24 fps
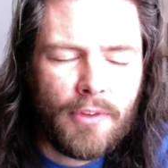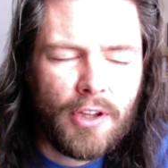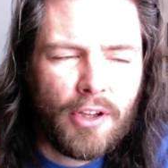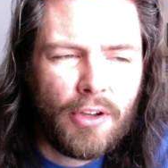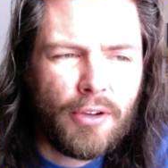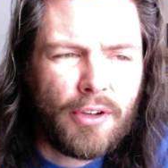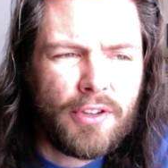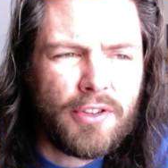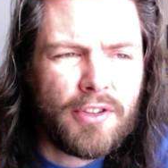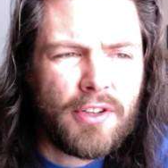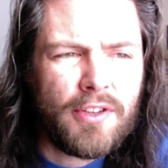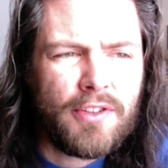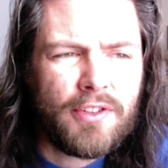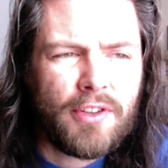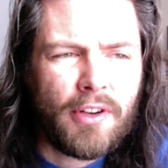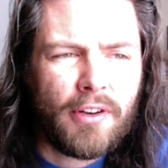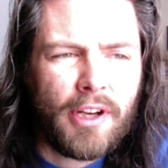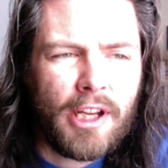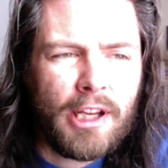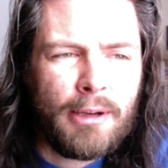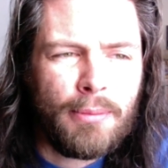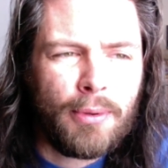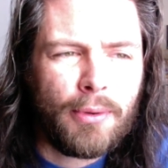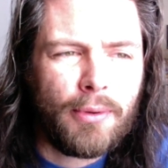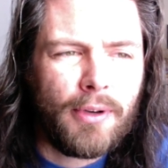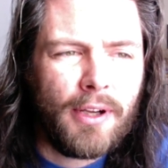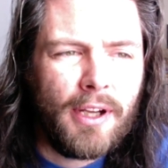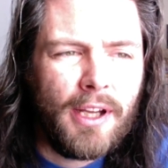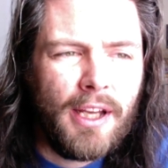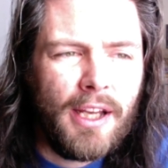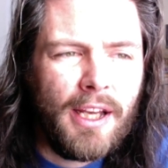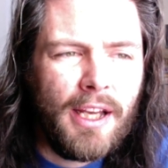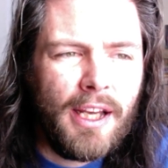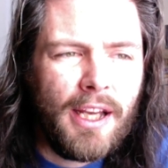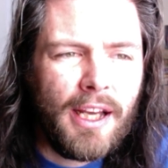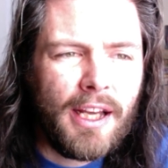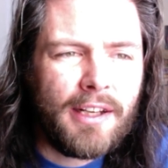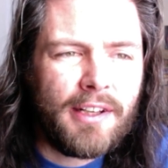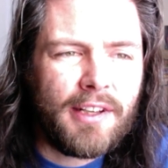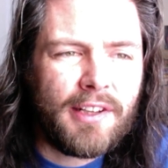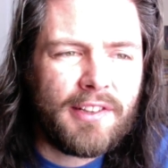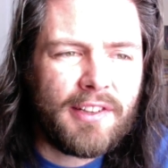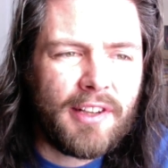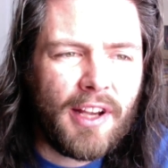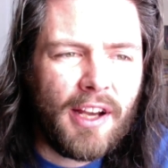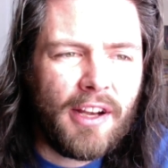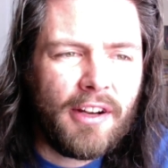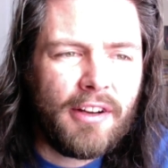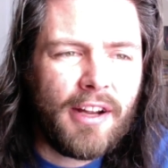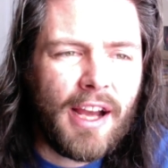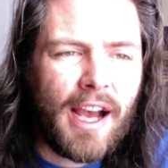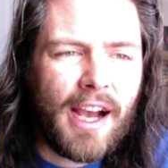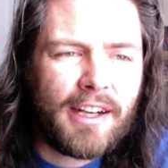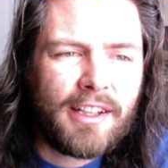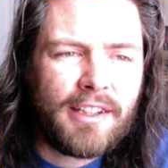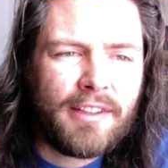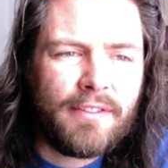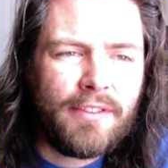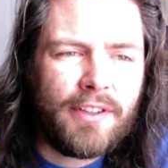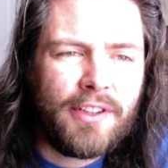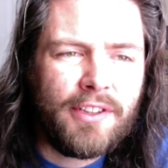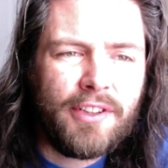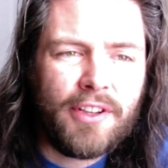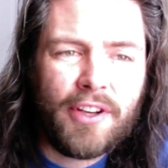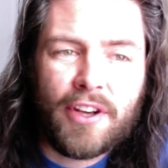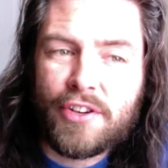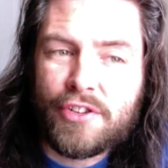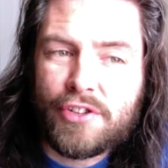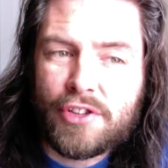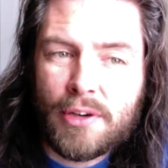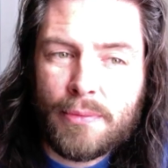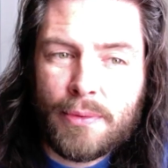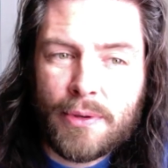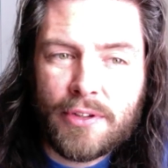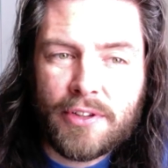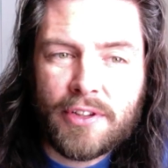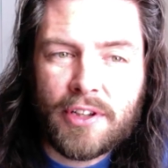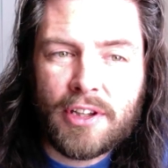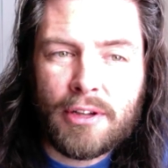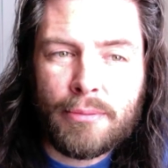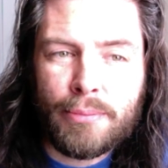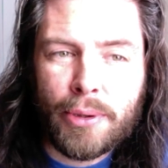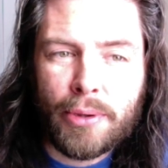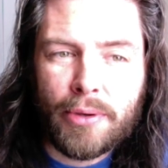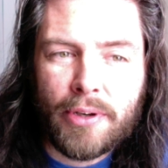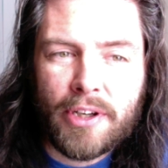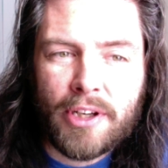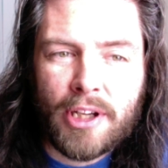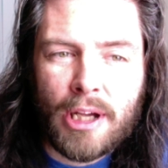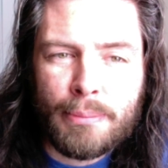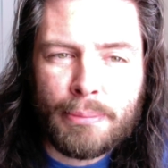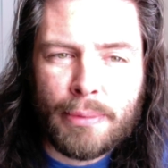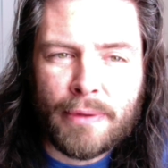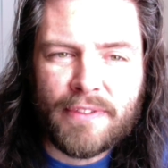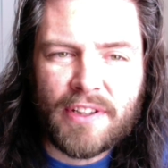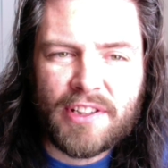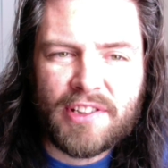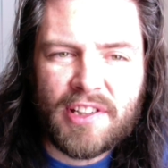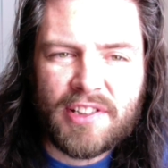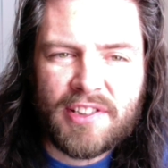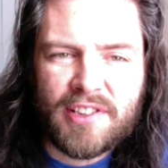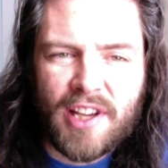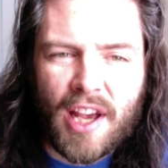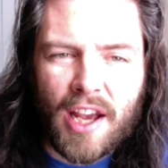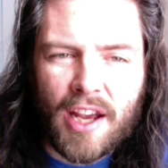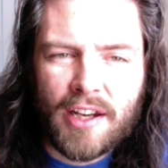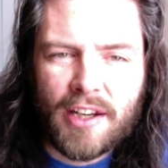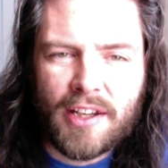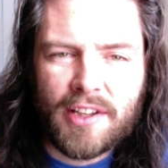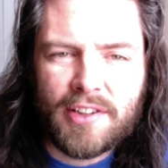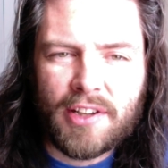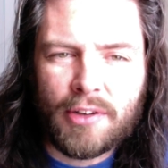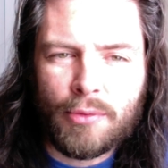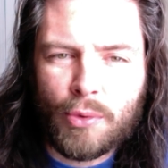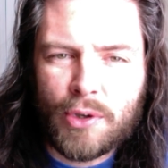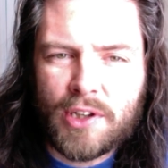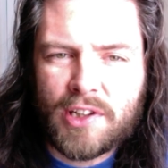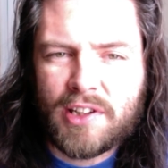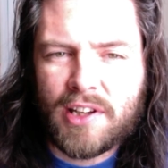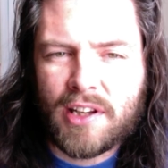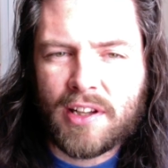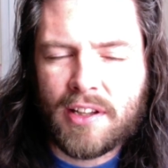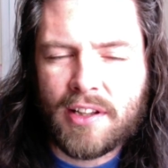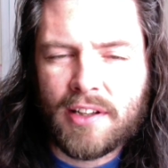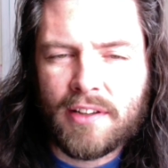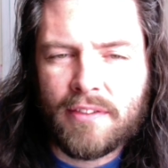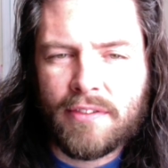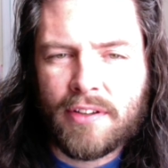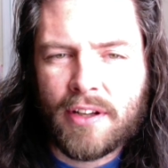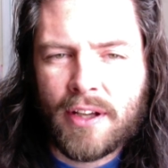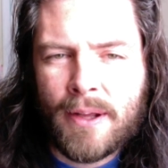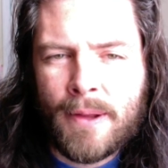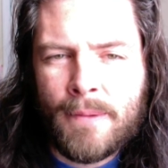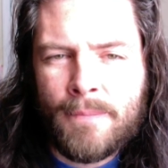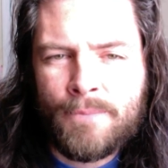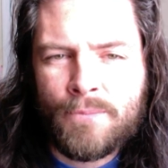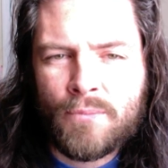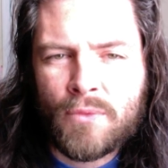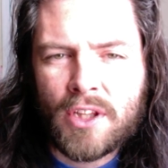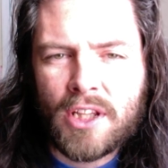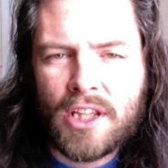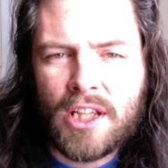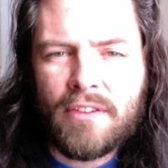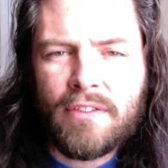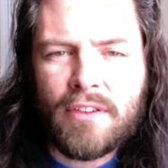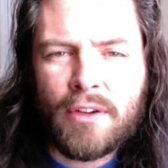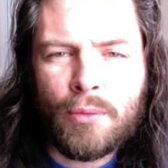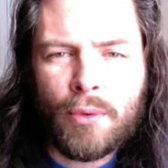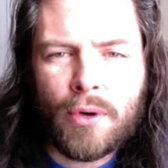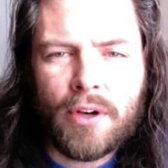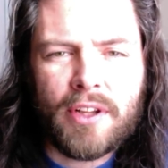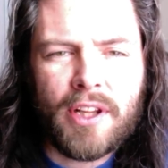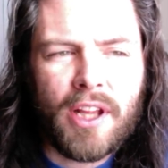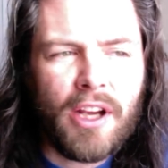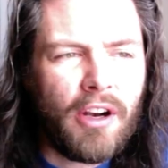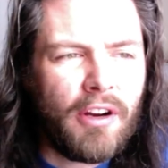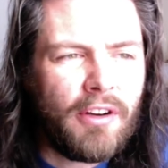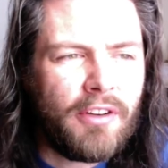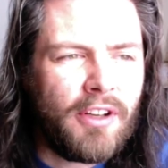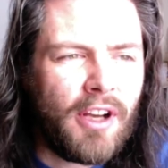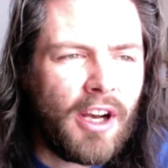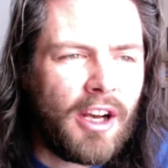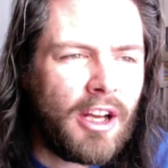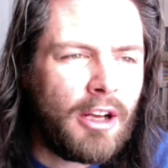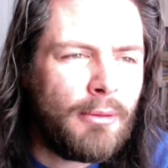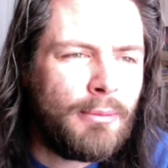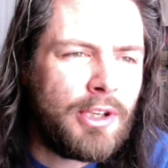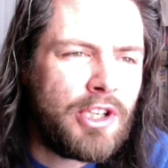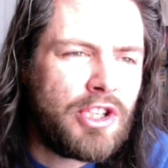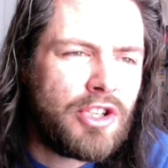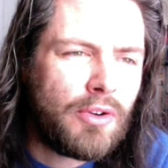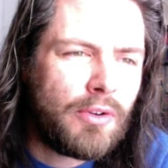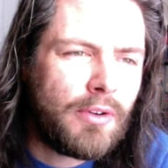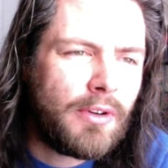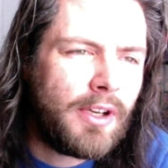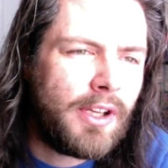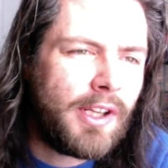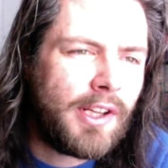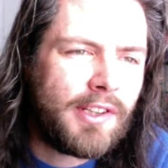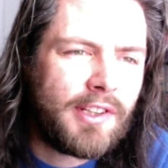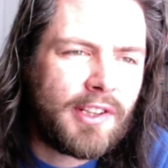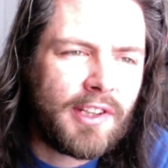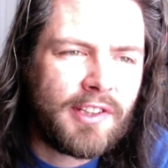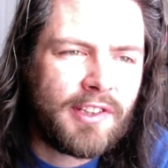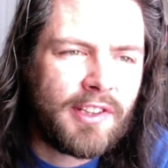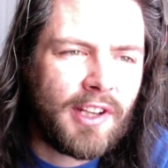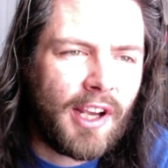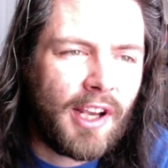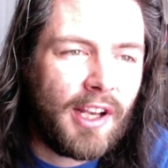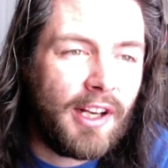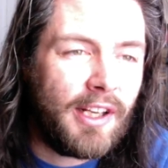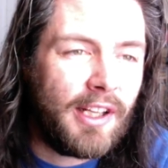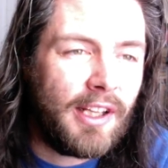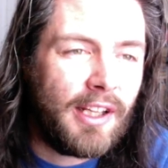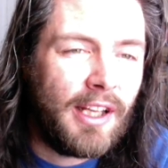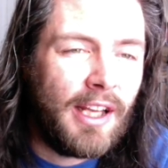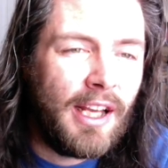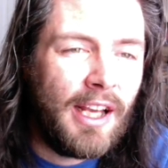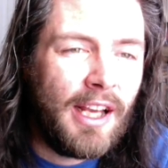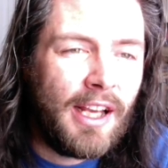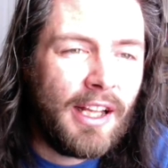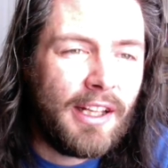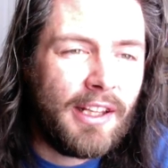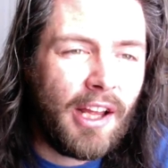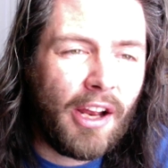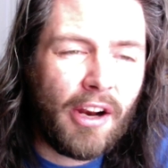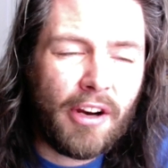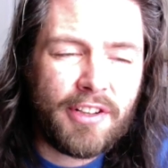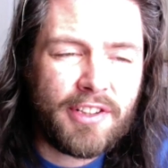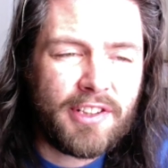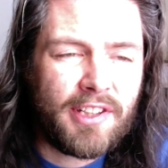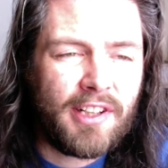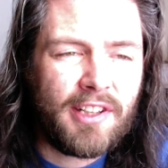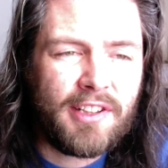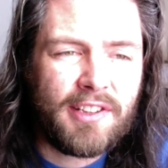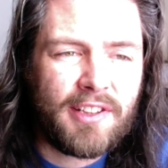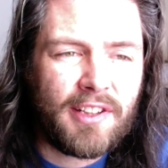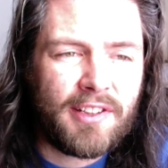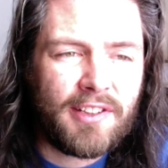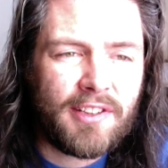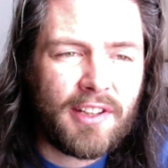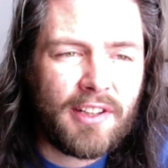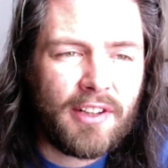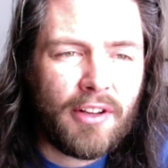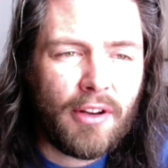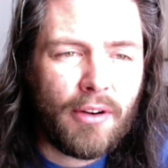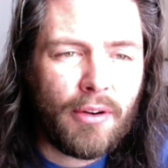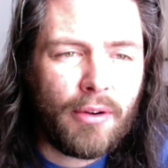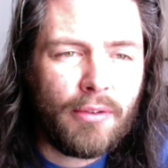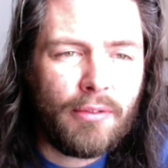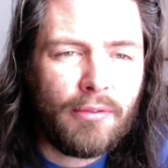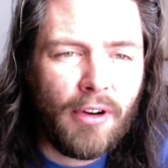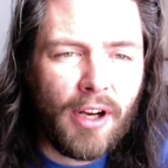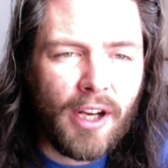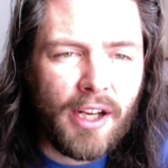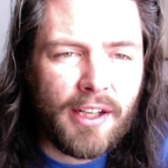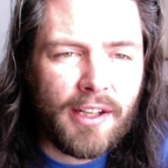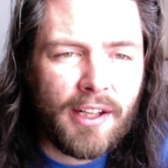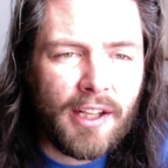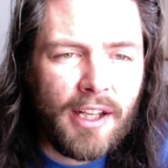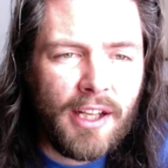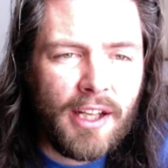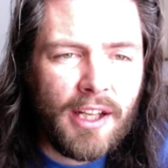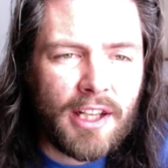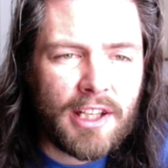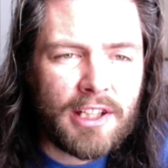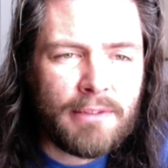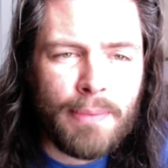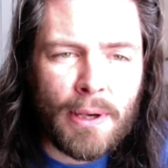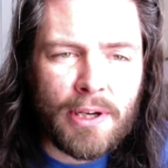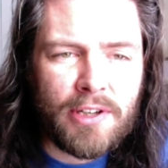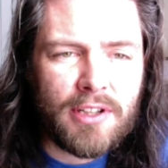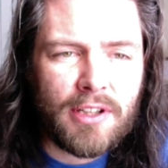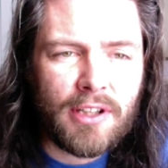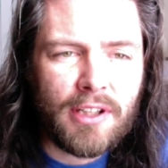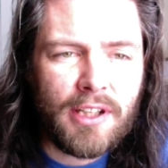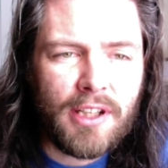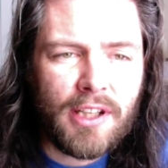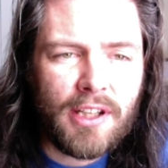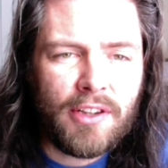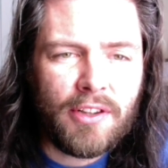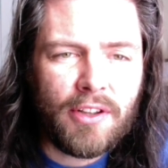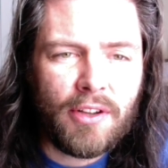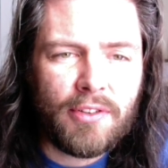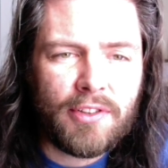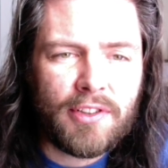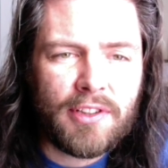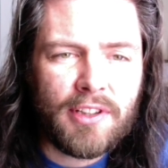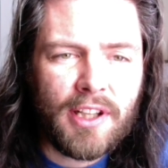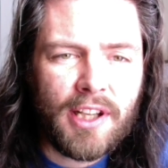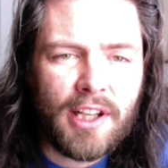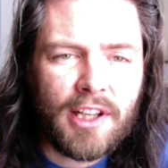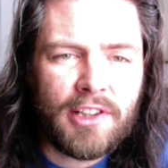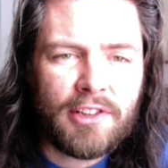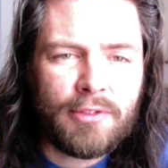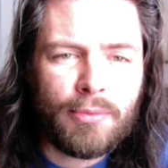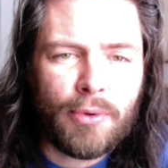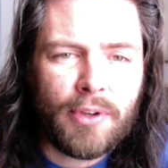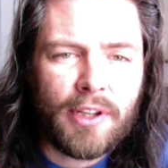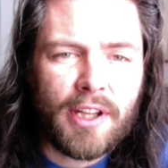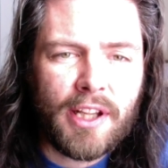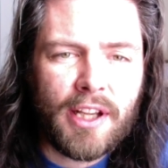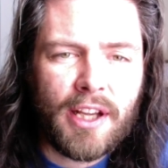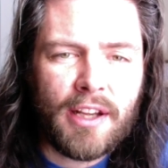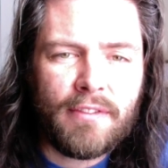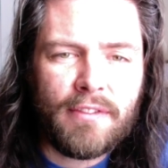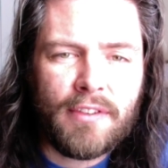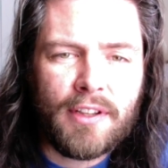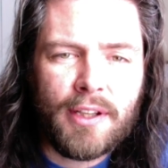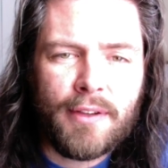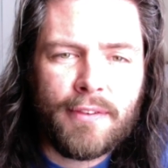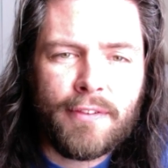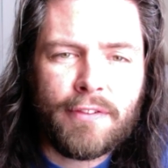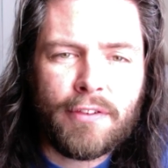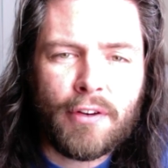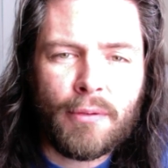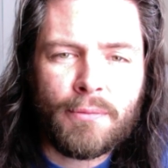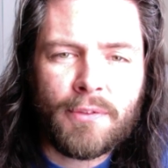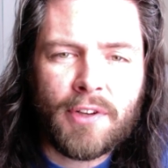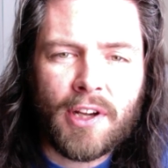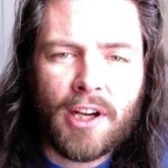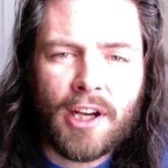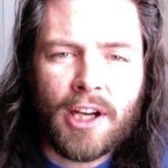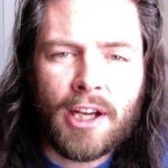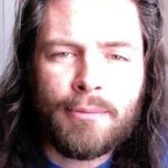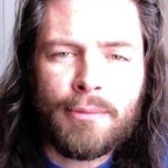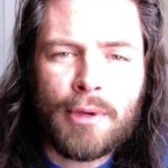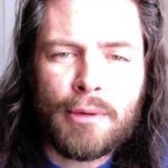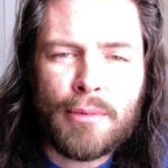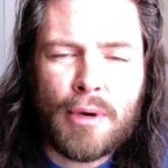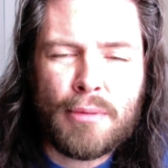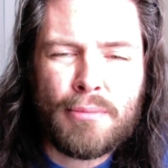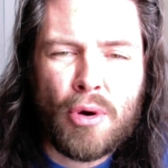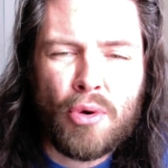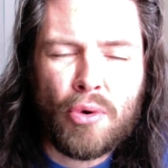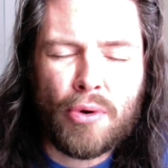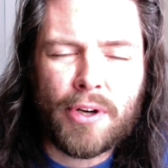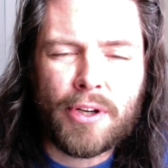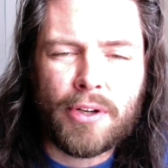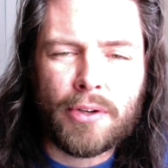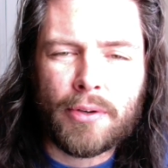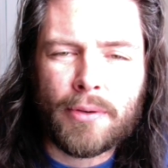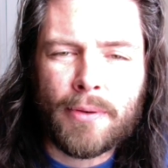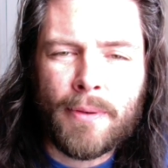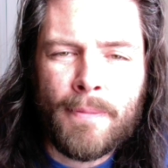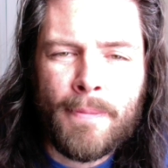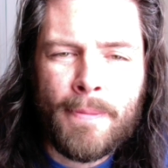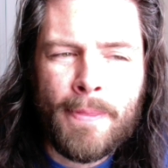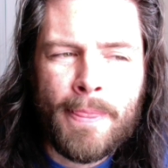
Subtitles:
Christians are able and desire actively to contribute to the building up of the societies in which they live. Even where they are not a majority in society, they are citizens in their own right, especially in those lands where they have lived from time immemorial.